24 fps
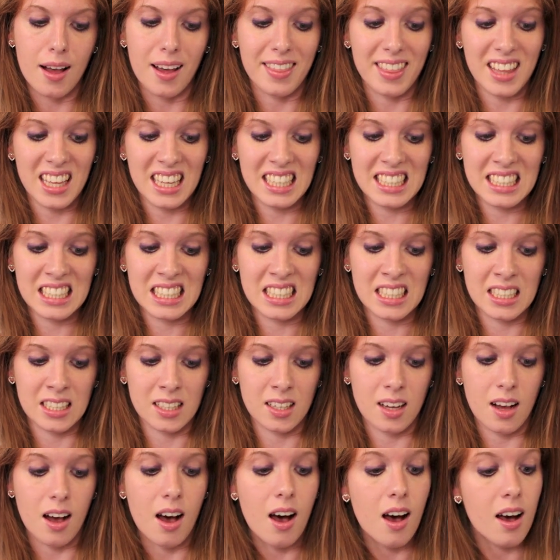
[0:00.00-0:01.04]
I think
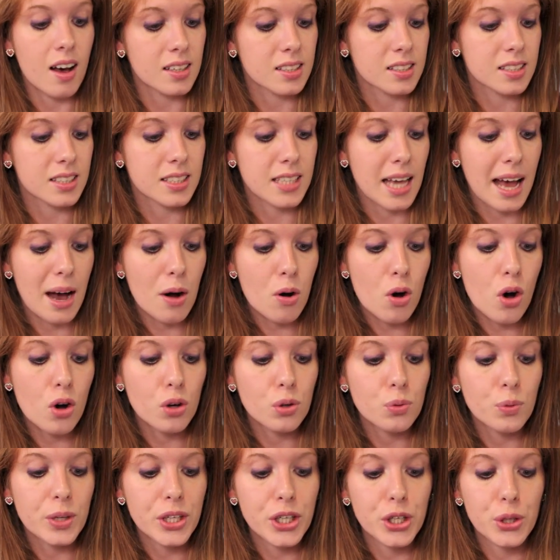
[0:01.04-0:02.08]
asks, how
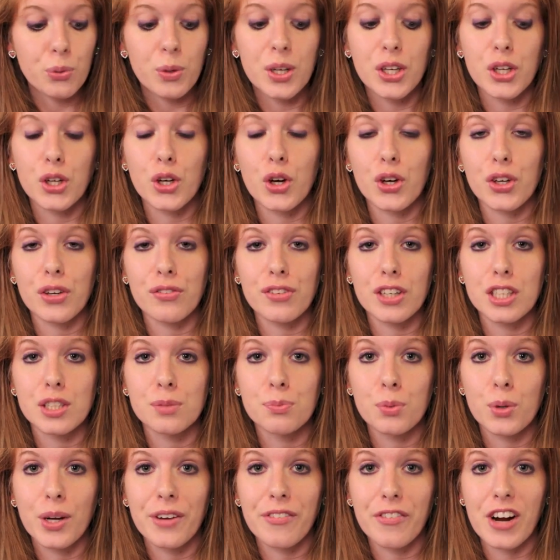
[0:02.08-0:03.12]
old were you when you got your
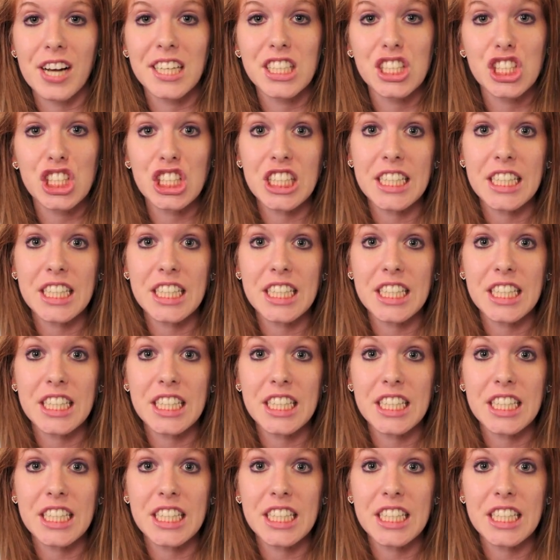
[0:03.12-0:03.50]
first boyfriend?